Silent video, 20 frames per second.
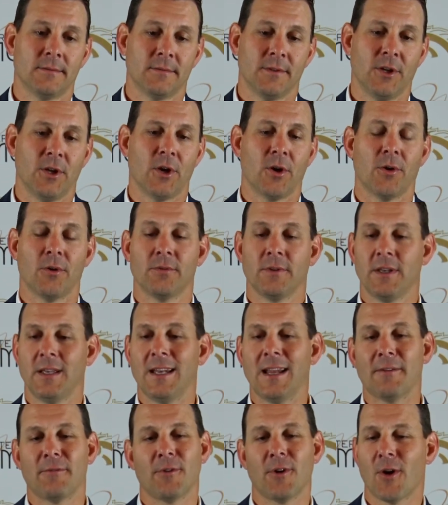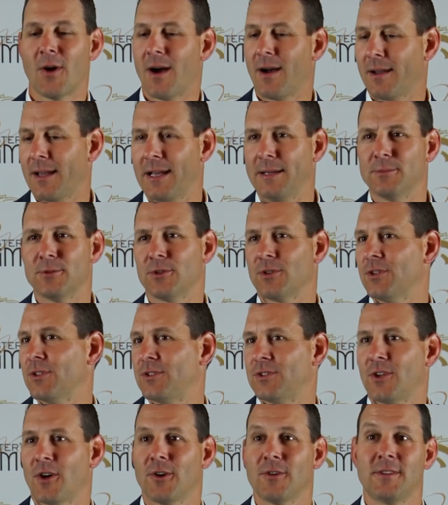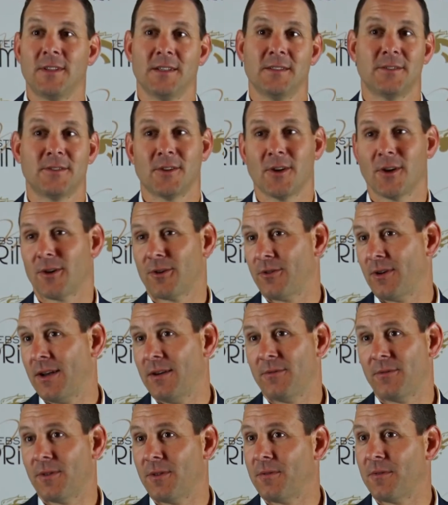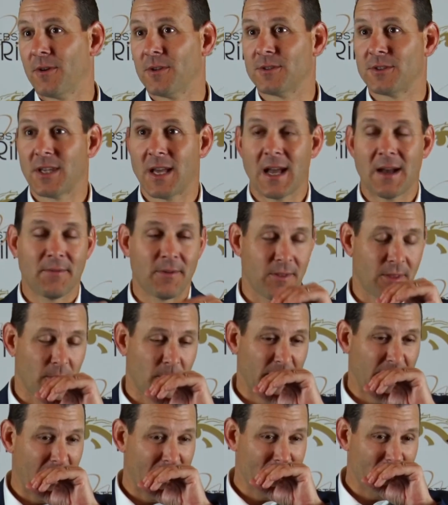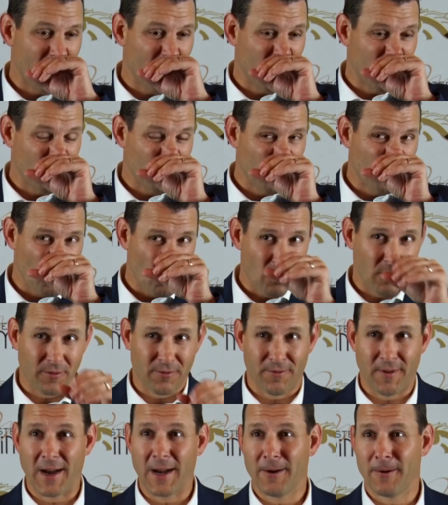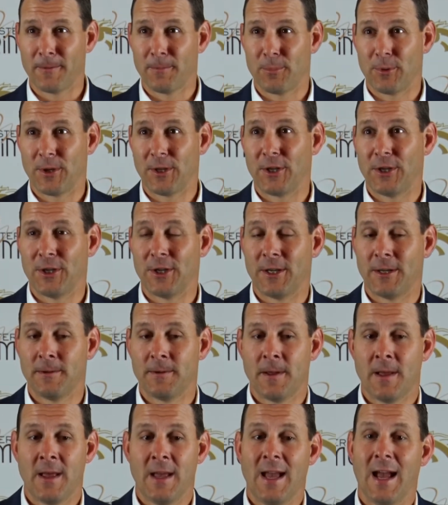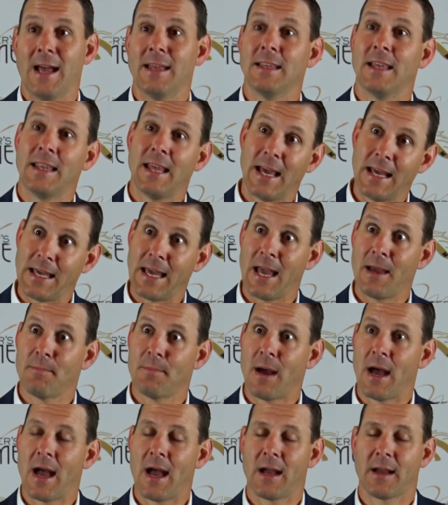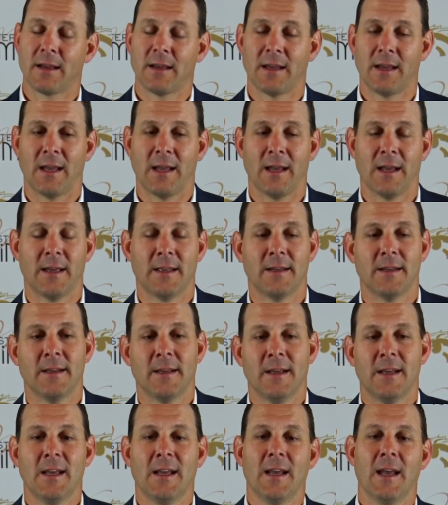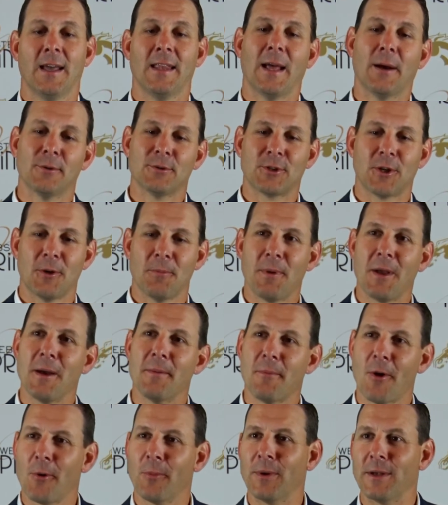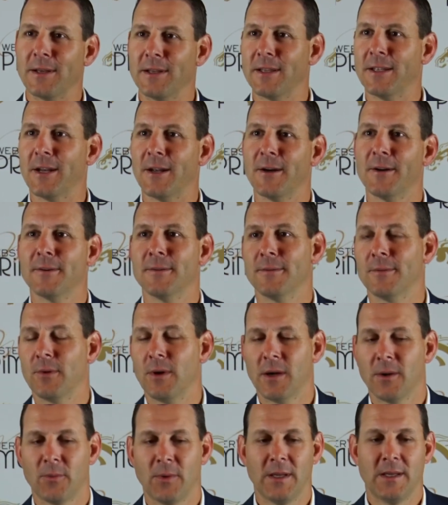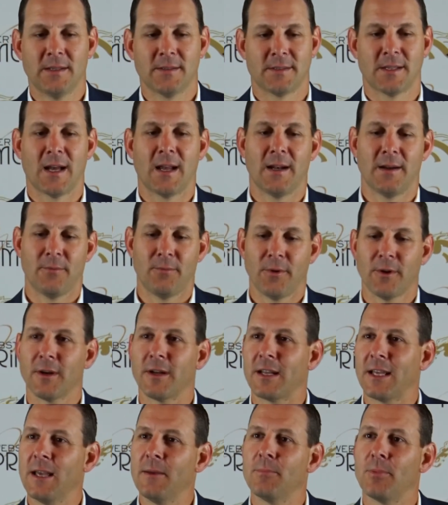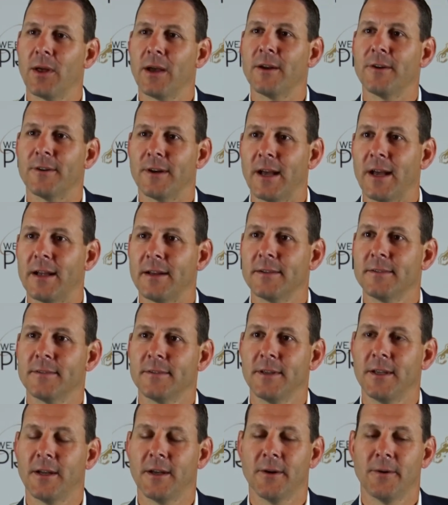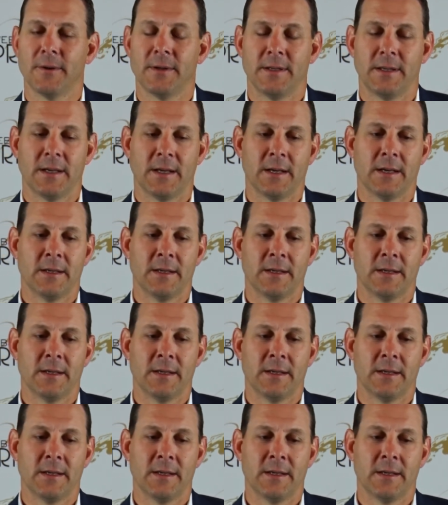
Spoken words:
You know, you never know how games are going to start. Didn't start great for the first half. I thought we came out third quarter firing pretty good, and then they came back. And that was going to be a moment, you know, where we decided if we were going to keep playing or not, you know. And